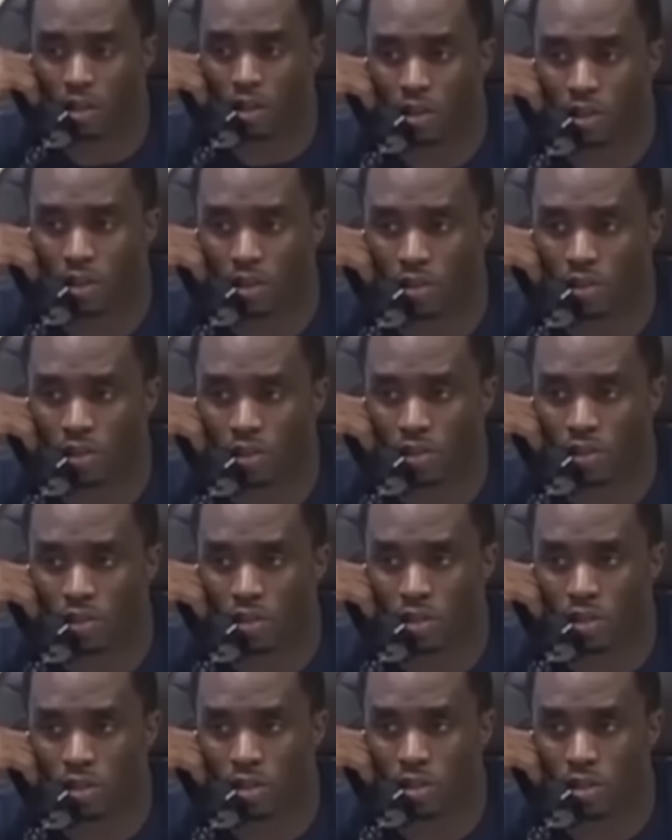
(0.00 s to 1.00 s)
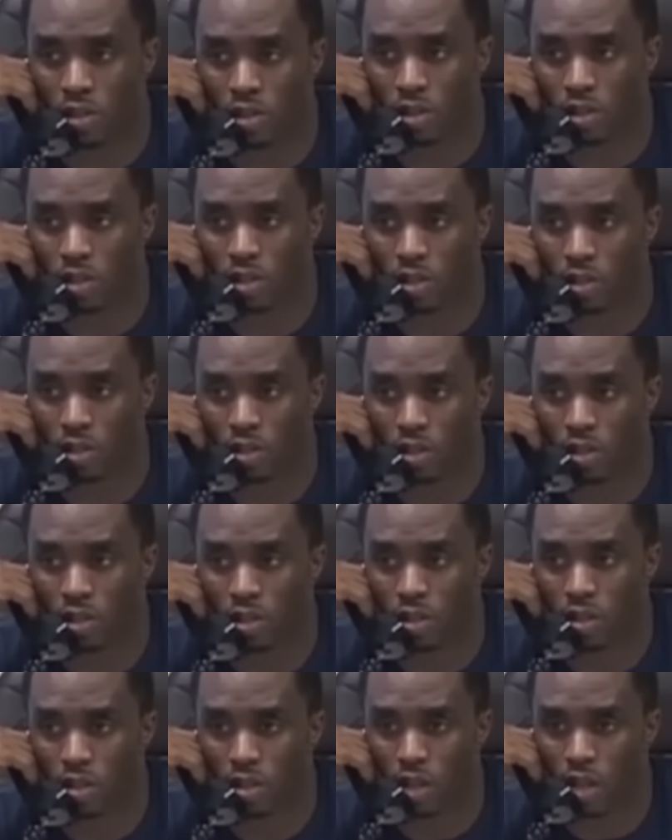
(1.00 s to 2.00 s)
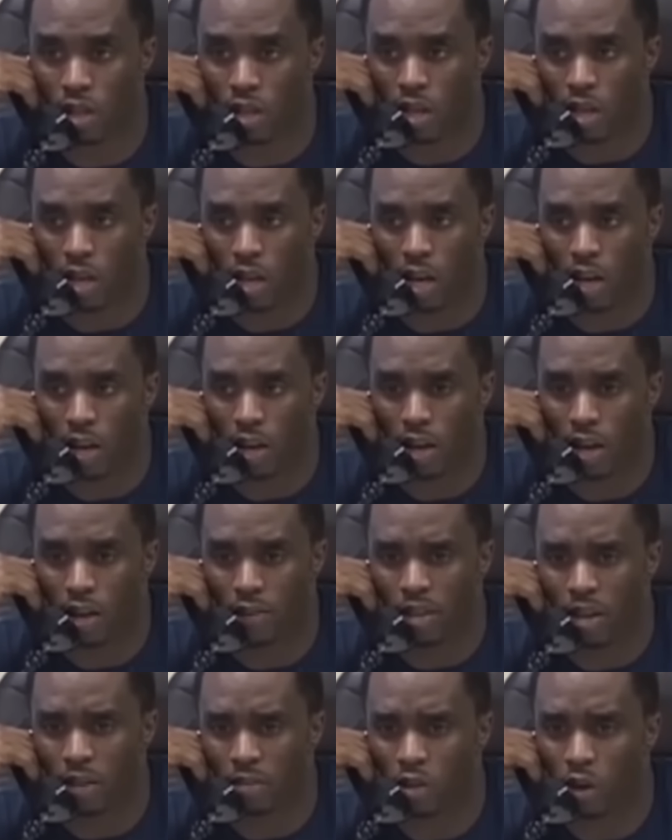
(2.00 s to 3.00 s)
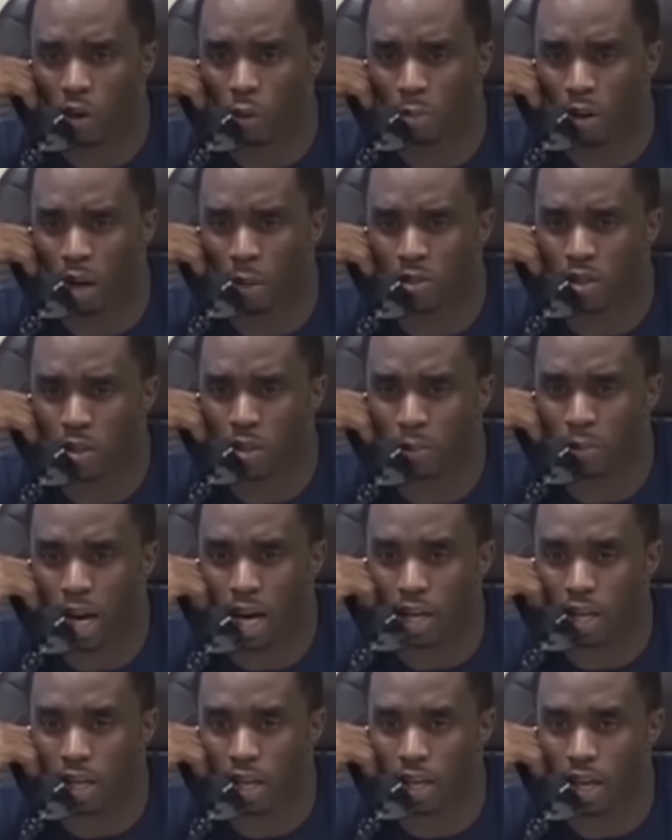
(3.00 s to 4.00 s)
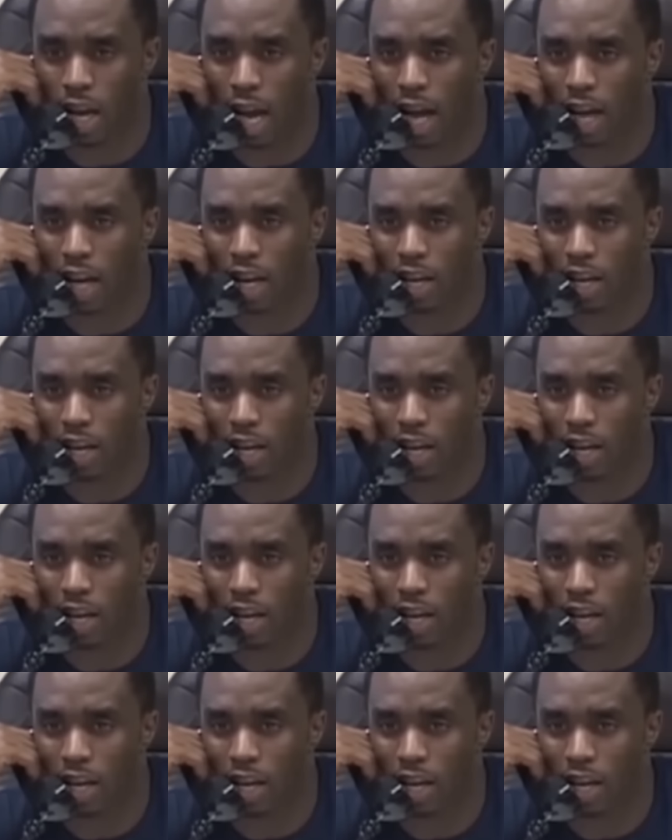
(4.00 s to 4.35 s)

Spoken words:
claims investigators leaked the footage, prosecutors deny any involvement.